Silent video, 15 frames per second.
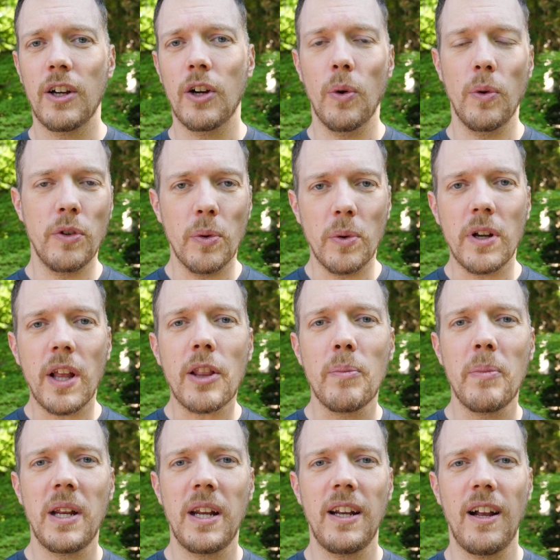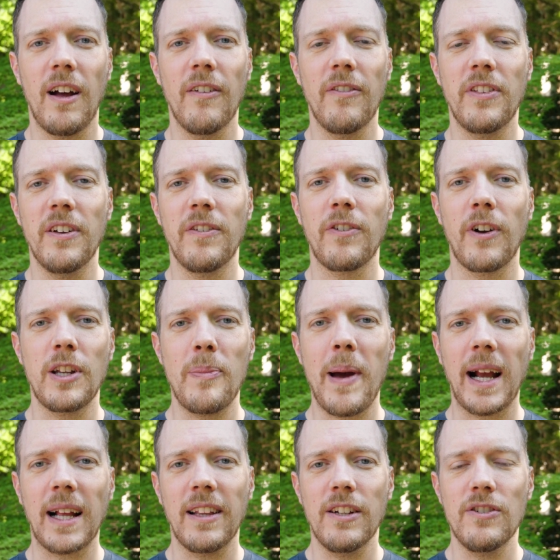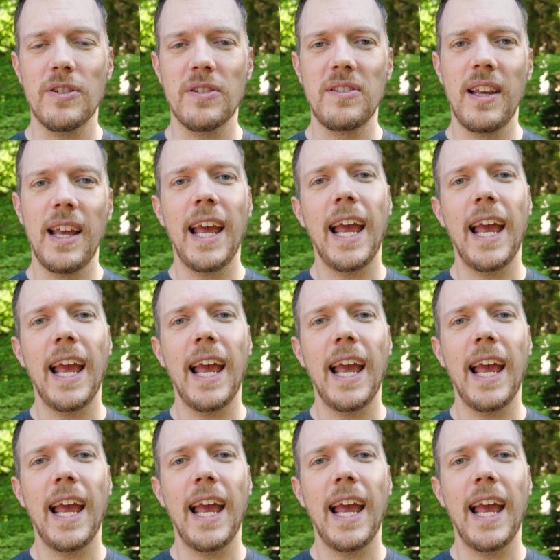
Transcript: Go and do another minute of the front to back lunges